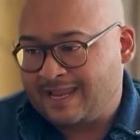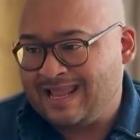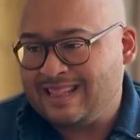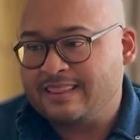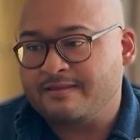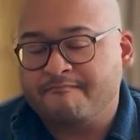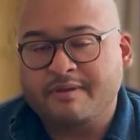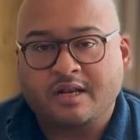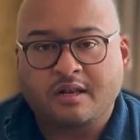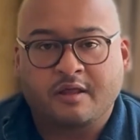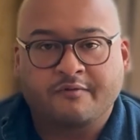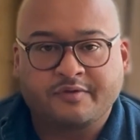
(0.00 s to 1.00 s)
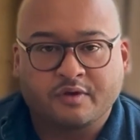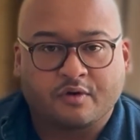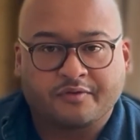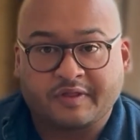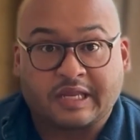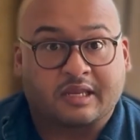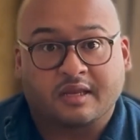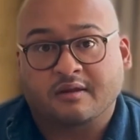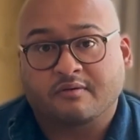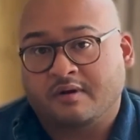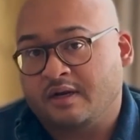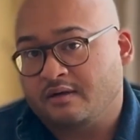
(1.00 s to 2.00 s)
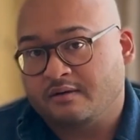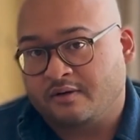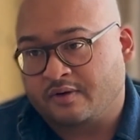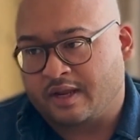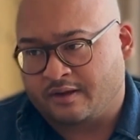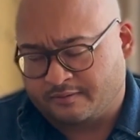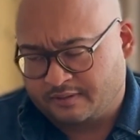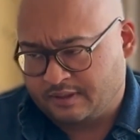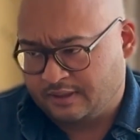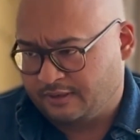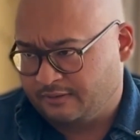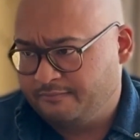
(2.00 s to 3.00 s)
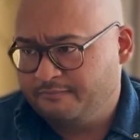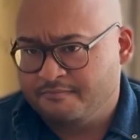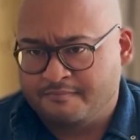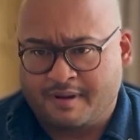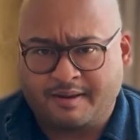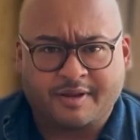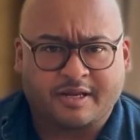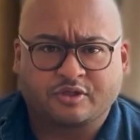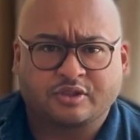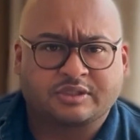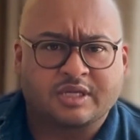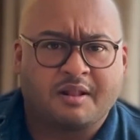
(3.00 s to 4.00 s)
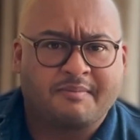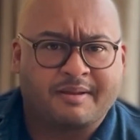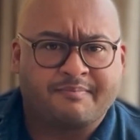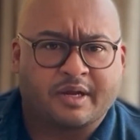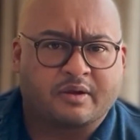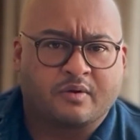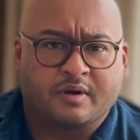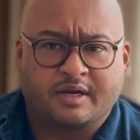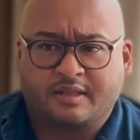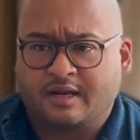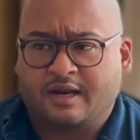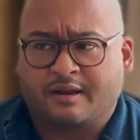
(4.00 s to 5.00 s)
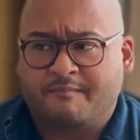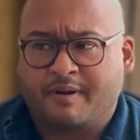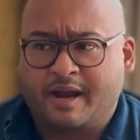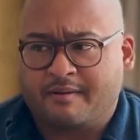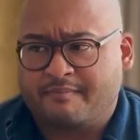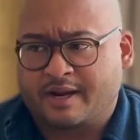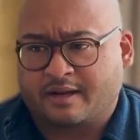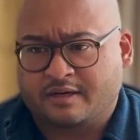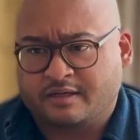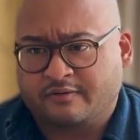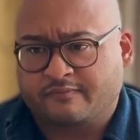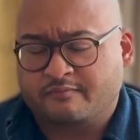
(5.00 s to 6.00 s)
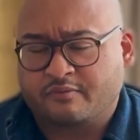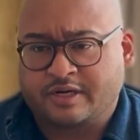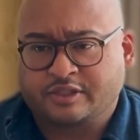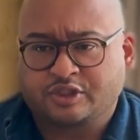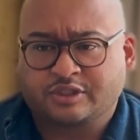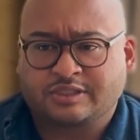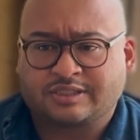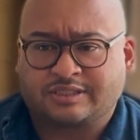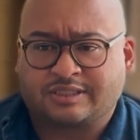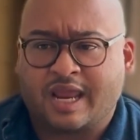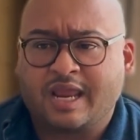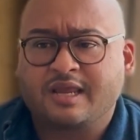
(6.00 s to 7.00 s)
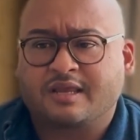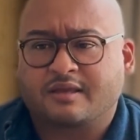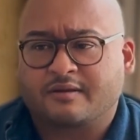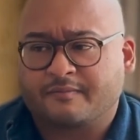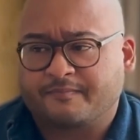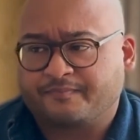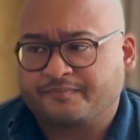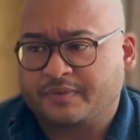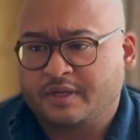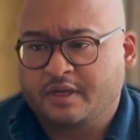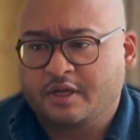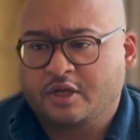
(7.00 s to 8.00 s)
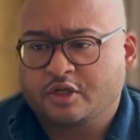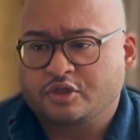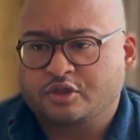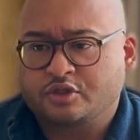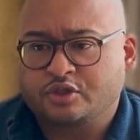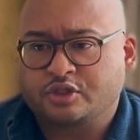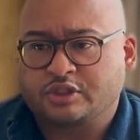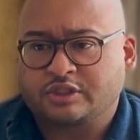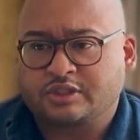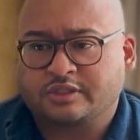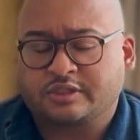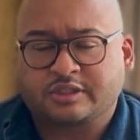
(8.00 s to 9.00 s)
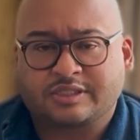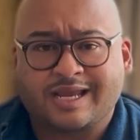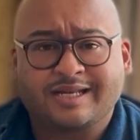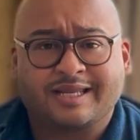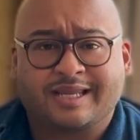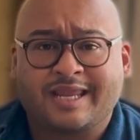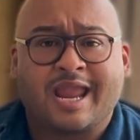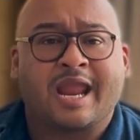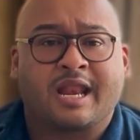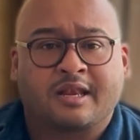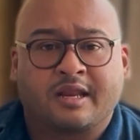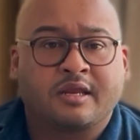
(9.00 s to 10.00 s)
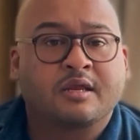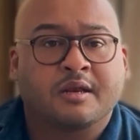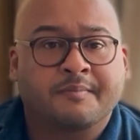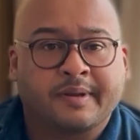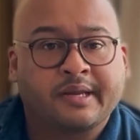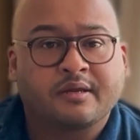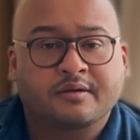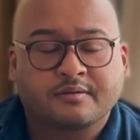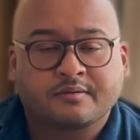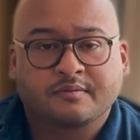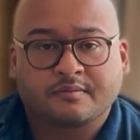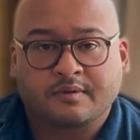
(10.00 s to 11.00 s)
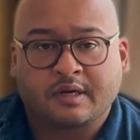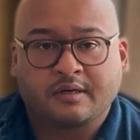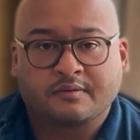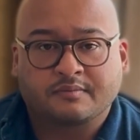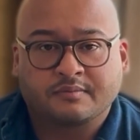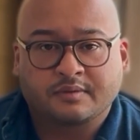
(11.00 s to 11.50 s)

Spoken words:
In the middle of your thinking, right? Okay, maybe I should sell my Bitcoin and then I can buy it back at a different price. Just take the gain that you're going to make, right?